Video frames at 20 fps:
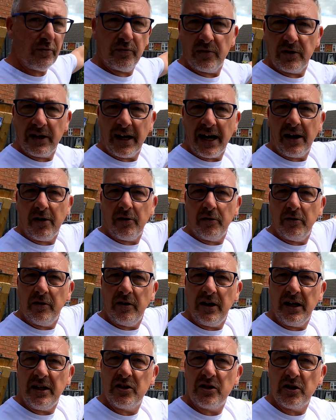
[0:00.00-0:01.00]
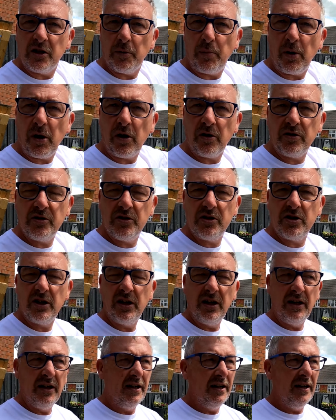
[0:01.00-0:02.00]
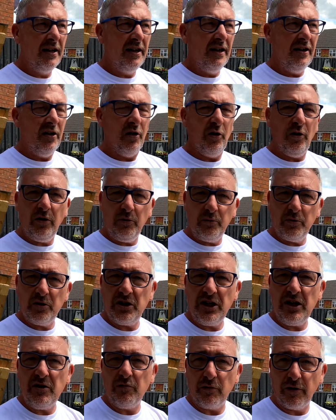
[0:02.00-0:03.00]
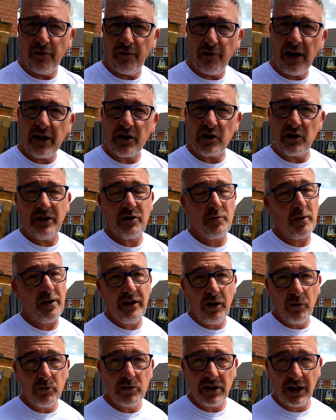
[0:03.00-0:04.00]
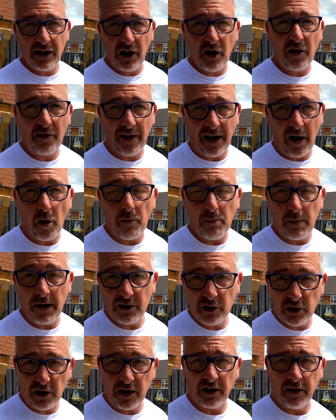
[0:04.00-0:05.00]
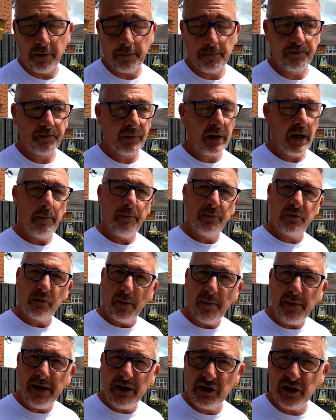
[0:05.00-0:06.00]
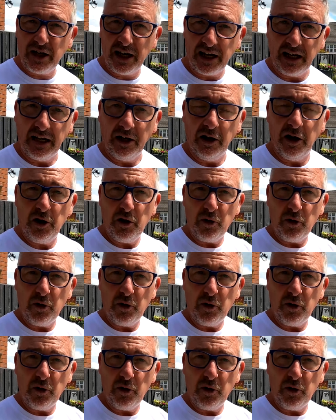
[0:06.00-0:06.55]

of down into the pond. And all I was seeing was reflection. That's why you don't see a lot of that on my channel. So I managed to get a